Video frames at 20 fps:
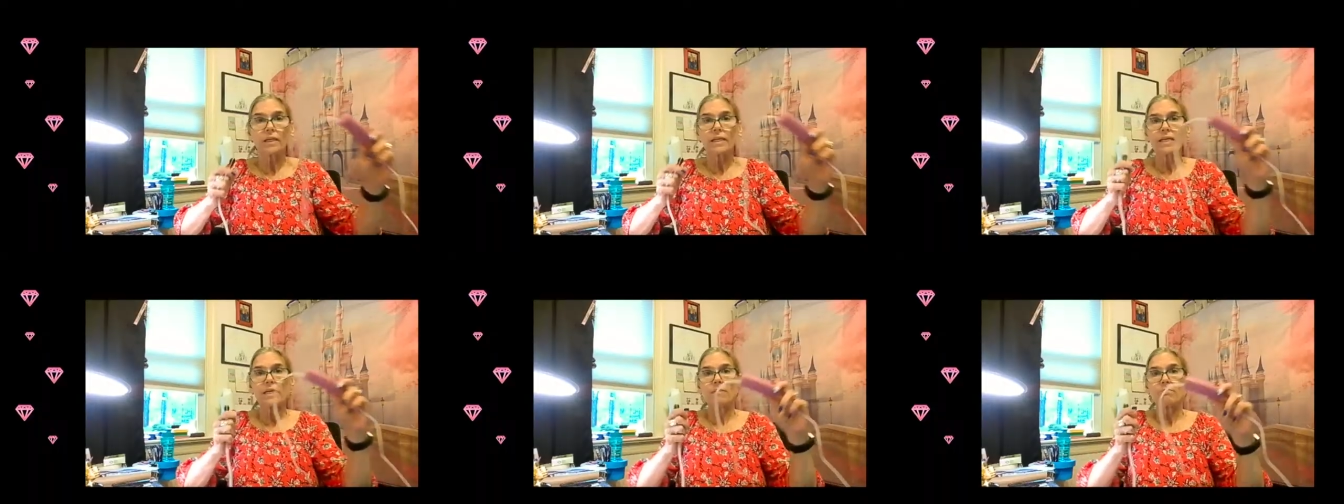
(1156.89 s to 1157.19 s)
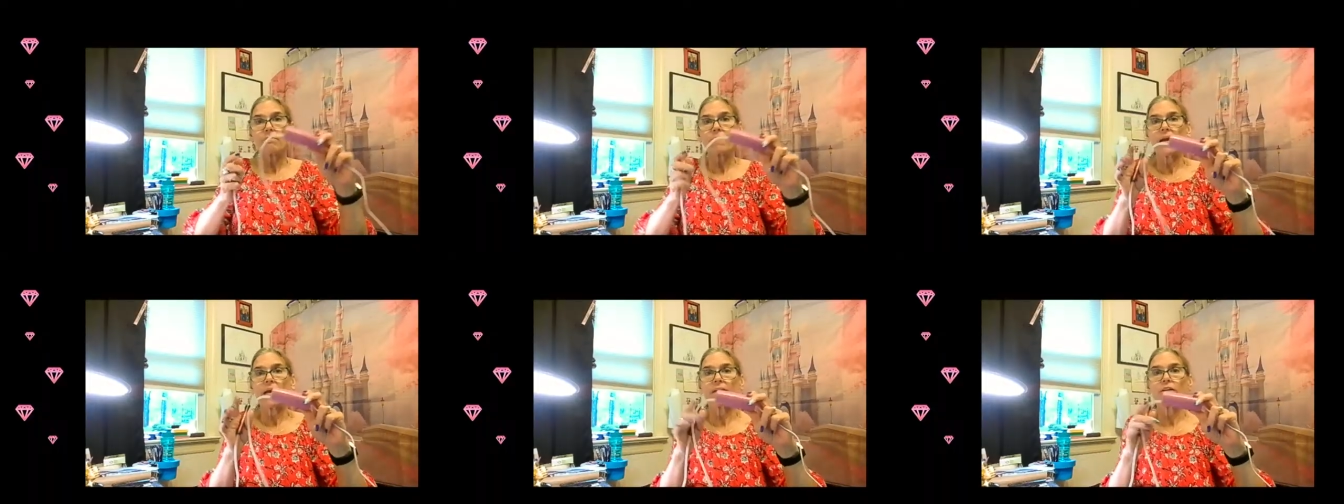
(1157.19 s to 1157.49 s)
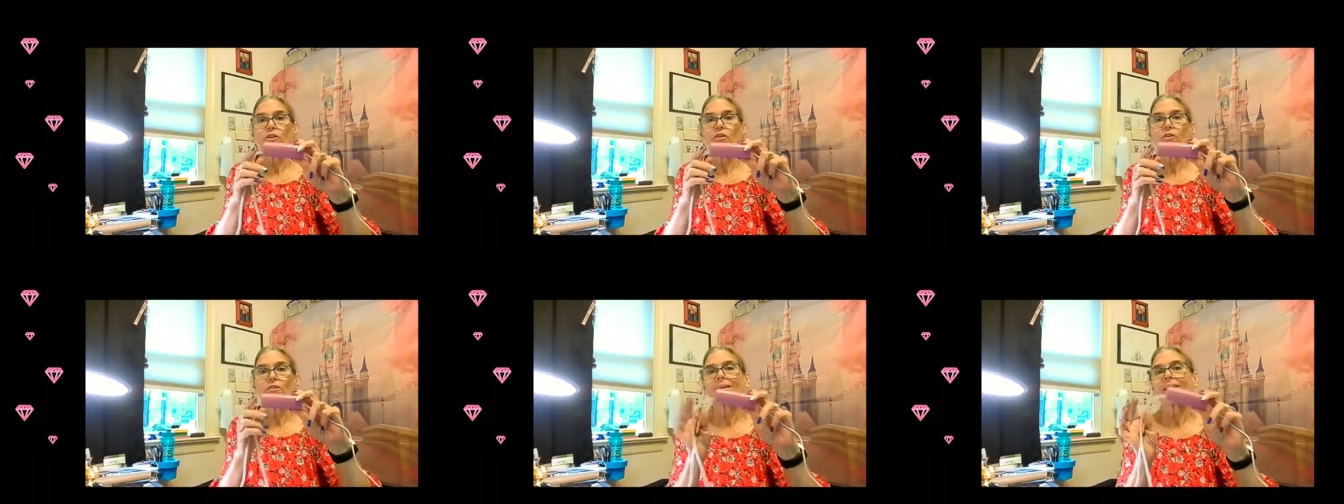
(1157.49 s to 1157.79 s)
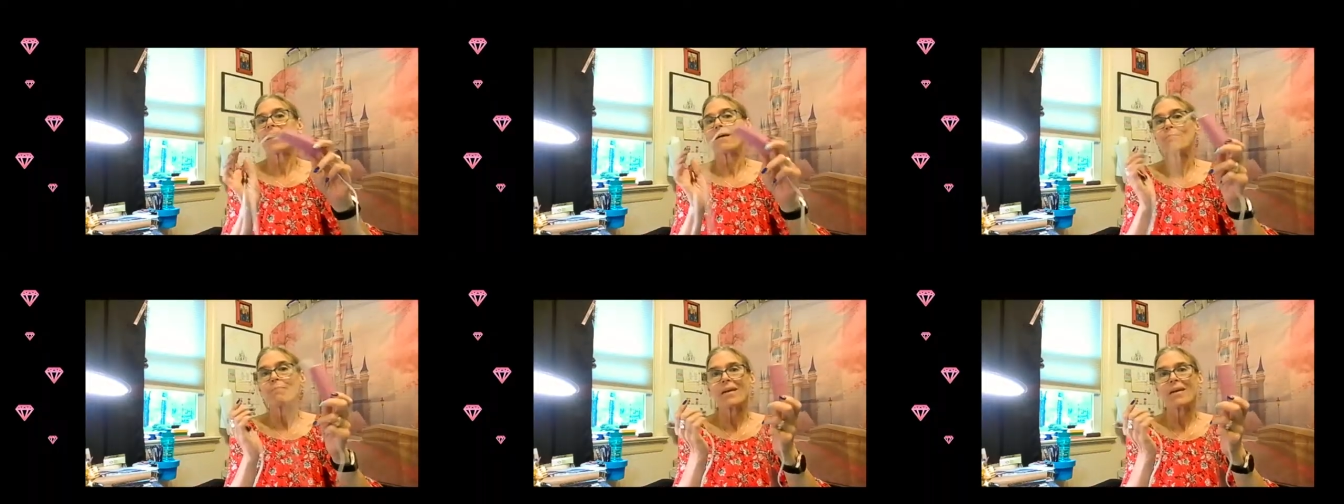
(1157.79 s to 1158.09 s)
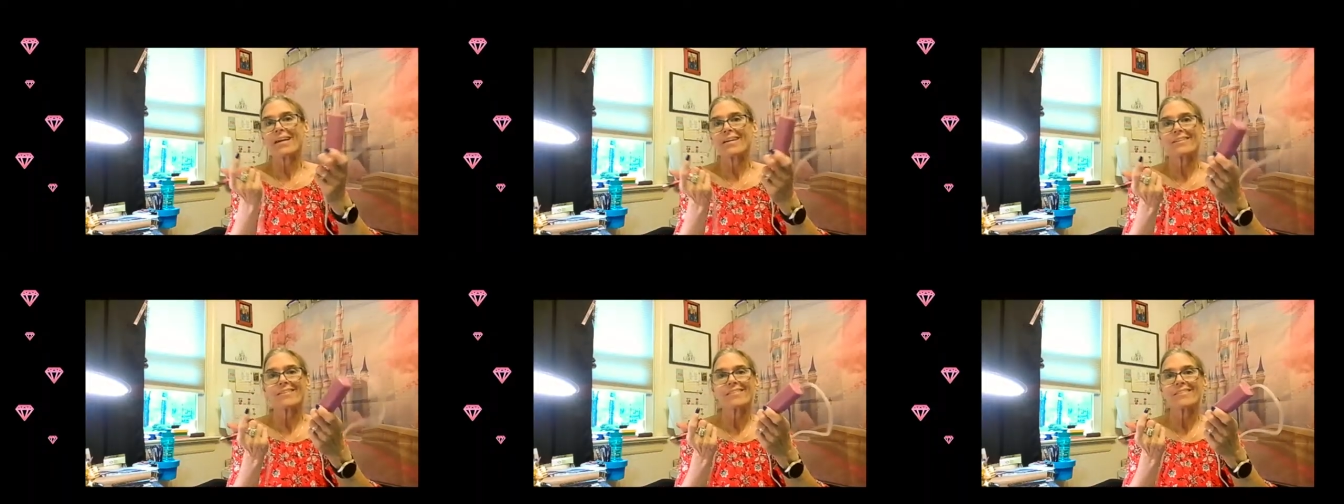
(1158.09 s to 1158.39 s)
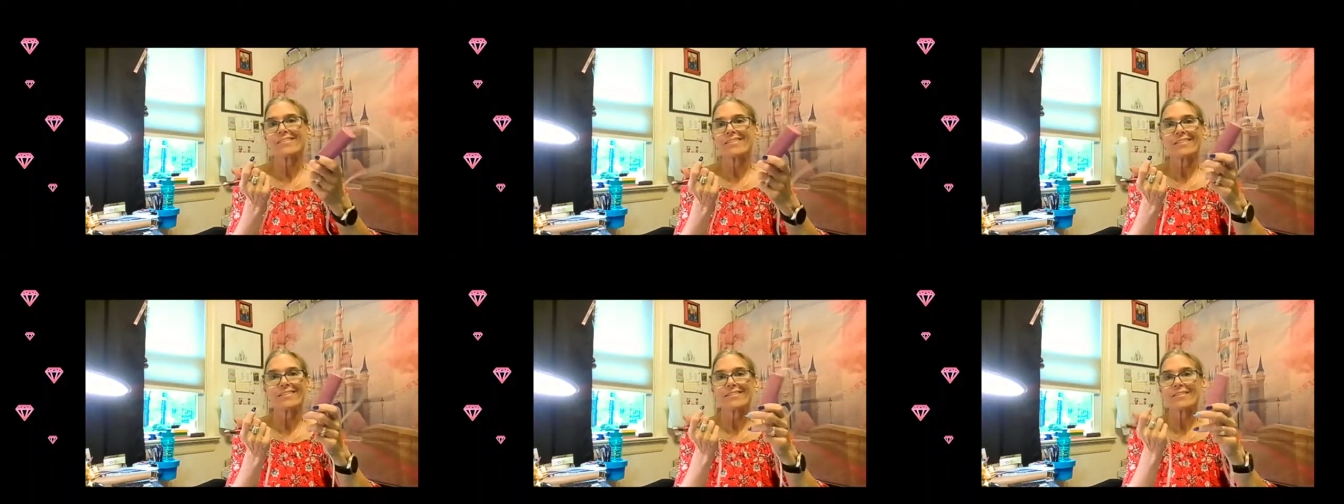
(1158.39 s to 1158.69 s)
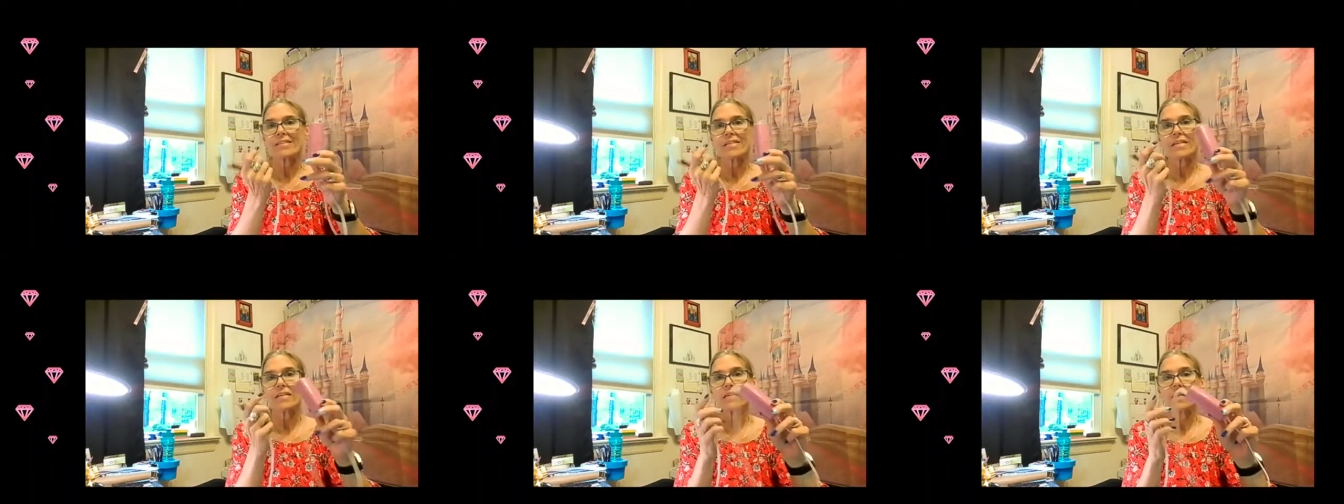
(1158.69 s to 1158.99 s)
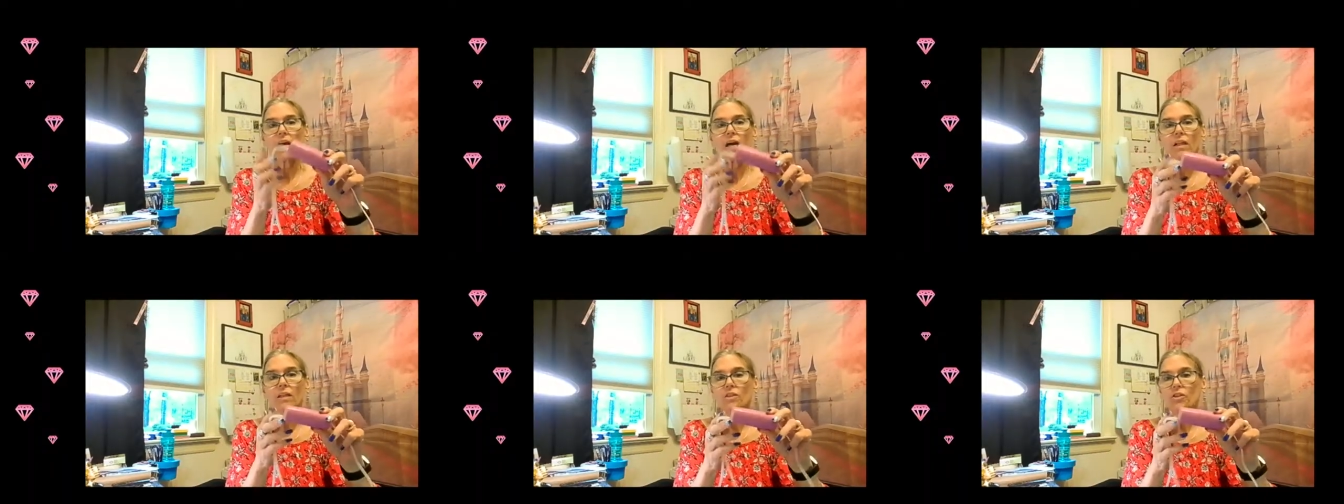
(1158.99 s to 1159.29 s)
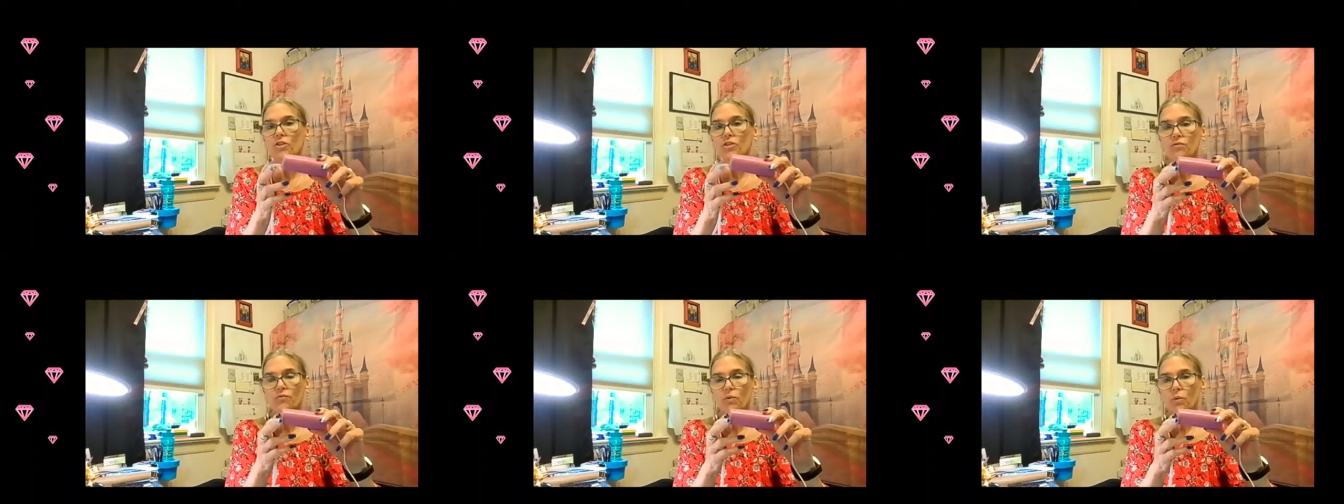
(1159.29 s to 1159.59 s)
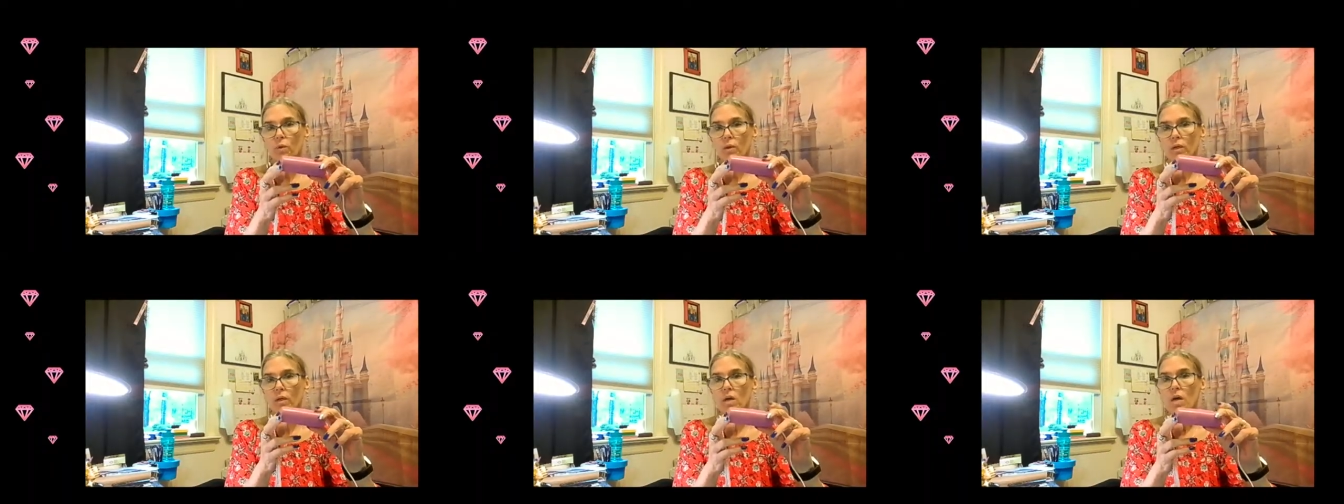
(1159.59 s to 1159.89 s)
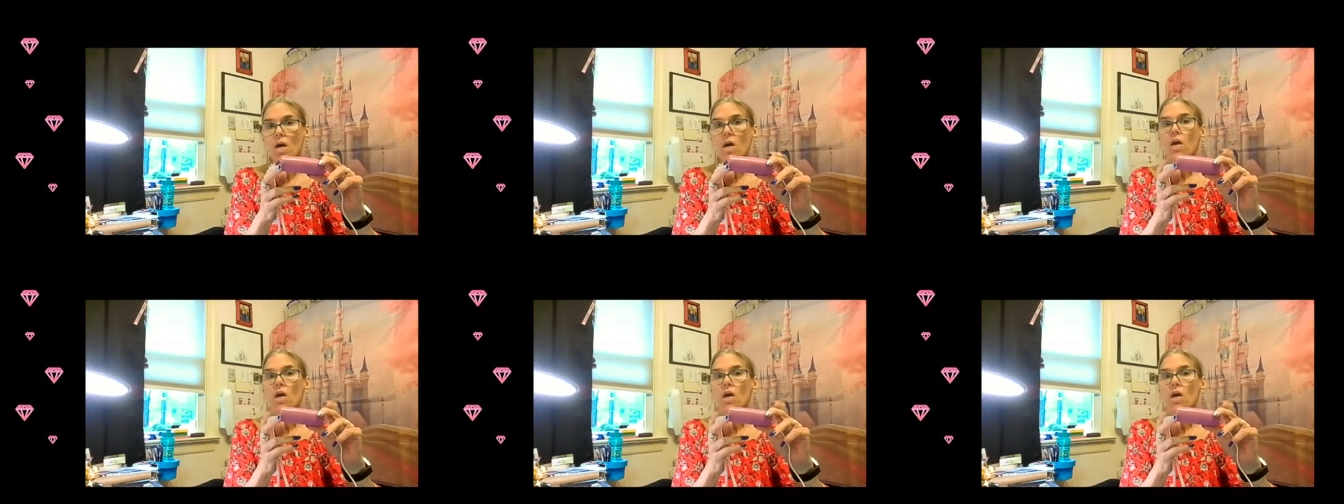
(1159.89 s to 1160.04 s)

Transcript: epainter that I paid $16 for.